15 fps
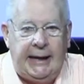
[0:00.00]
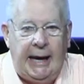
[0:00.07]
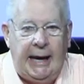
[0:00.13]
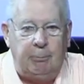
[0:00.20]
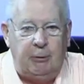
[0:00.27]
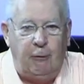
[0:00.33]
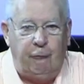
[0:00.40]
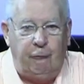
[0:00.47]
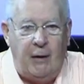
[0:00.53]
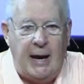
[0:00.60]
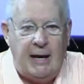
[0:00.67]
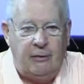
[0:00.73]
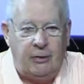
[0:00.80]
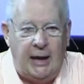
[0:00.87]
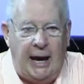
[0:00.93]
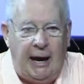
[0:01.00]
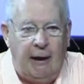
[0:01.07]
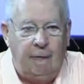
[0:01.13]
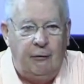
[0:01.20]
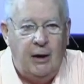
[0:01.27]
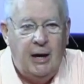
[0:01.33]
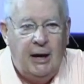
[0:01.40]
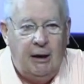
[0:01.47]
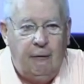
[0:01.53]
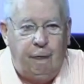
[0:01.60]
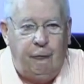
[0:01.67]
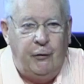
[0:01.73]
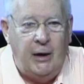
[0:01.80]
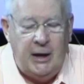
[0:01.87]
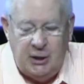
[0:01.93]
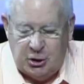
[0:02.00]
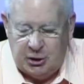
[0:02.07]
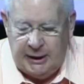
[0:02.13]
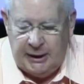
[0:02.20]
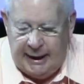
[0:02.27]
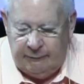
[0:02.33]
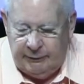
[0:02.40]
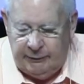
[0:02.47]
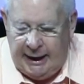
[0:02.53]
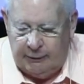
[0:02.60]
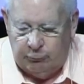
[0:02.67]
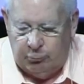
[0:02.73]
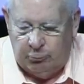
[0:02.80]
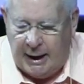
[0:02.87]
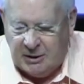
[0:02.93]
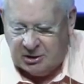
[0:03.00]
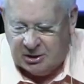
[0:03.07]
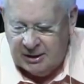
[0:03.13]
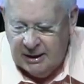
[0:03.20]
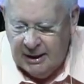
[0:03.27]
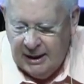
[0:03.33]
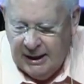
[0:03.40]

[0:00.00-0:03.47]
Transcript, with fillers: kept the faith, I have finished that, that race.